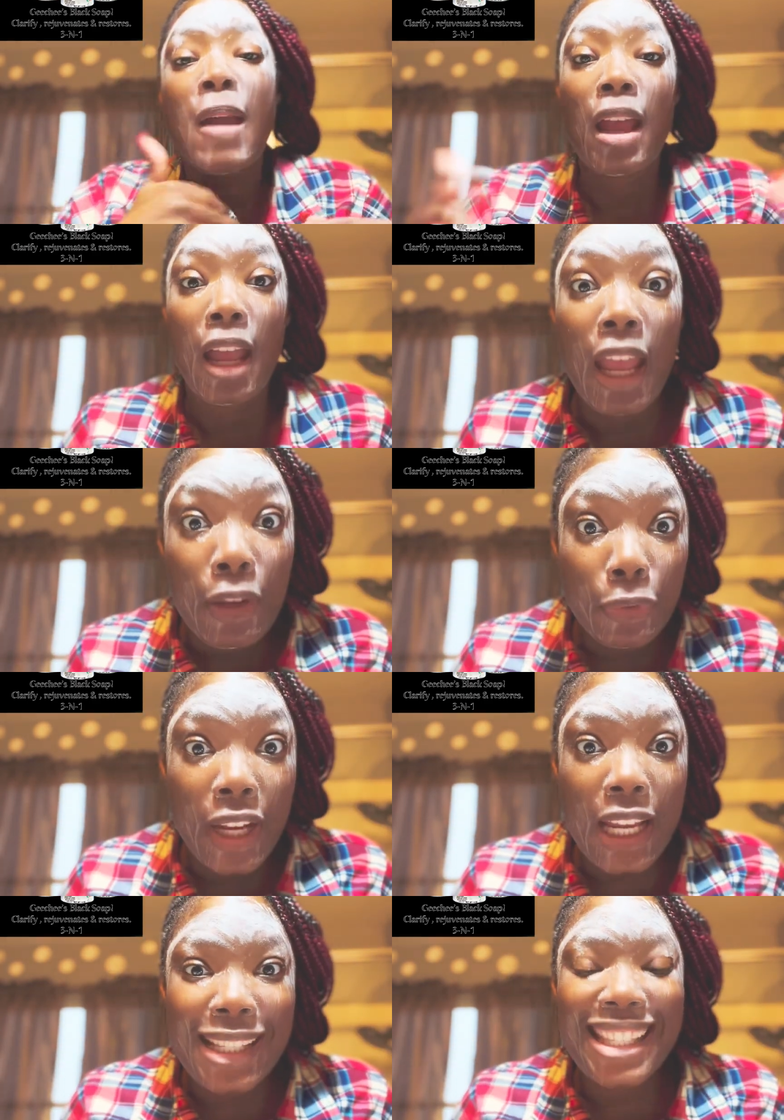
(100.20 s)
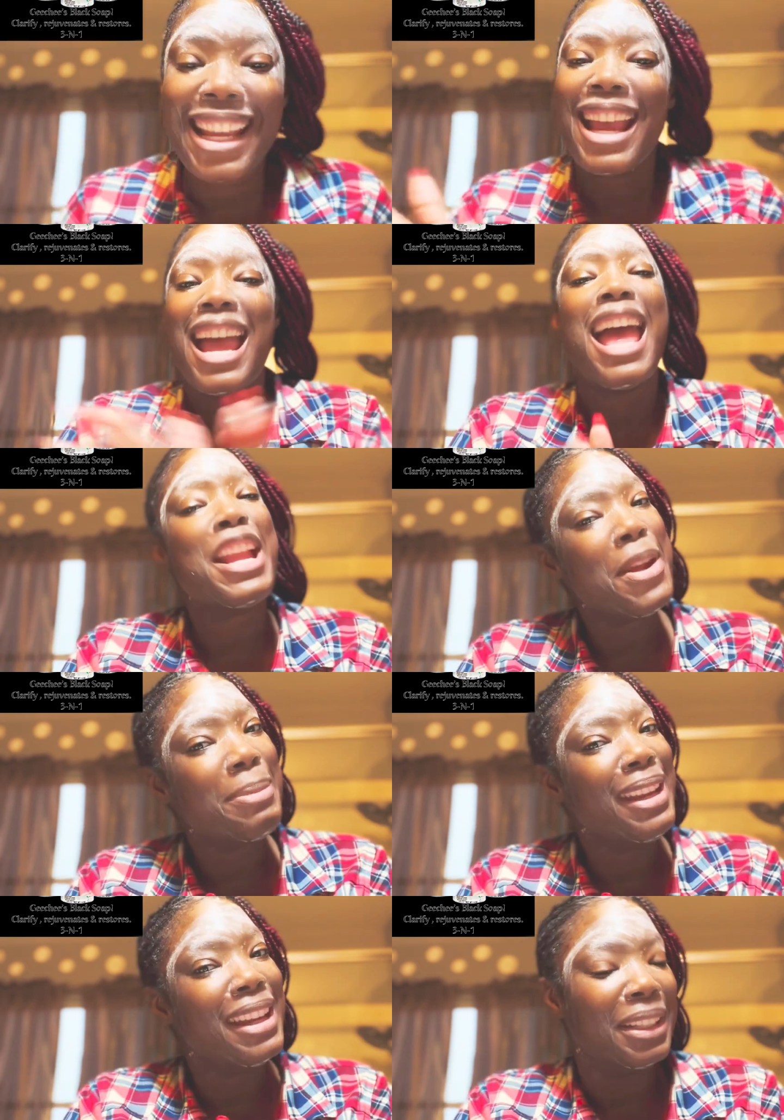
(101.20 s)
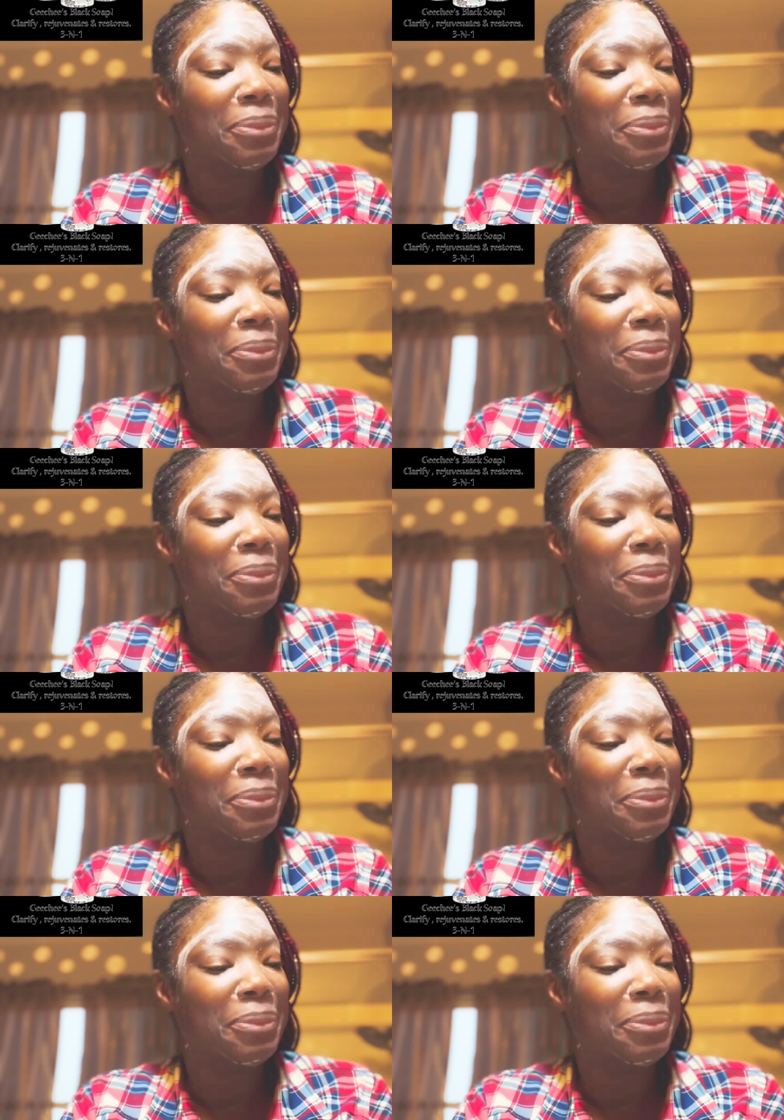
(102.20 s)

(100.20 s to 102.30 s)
And rinse, and you'll be good.